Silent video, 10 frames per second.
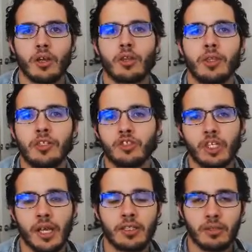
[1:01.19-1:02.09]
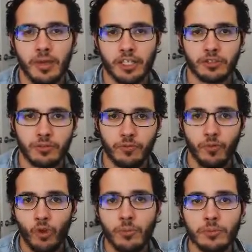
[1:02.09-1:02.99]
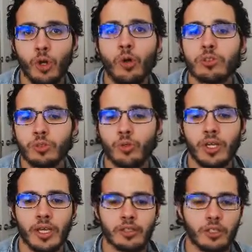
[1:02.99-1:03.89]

These Gigantamax forms also get to